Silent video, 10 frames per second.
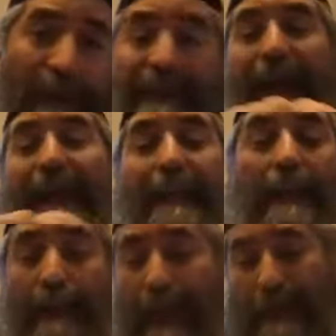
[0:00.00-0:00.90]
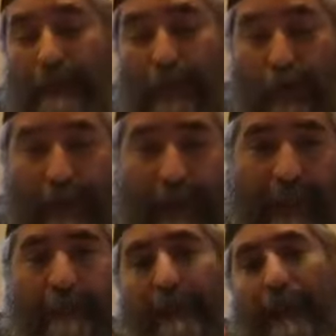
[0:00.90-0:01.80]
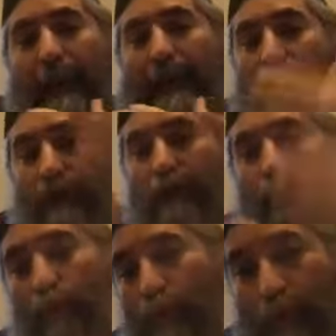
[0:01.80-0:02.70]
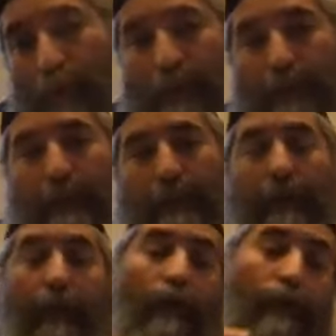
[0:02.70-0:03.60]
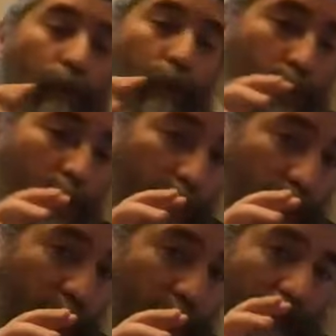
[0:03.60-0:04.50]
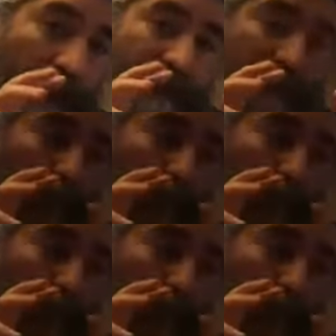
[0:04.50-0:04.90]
it's hiding behind the kotel, behind the wall, or it's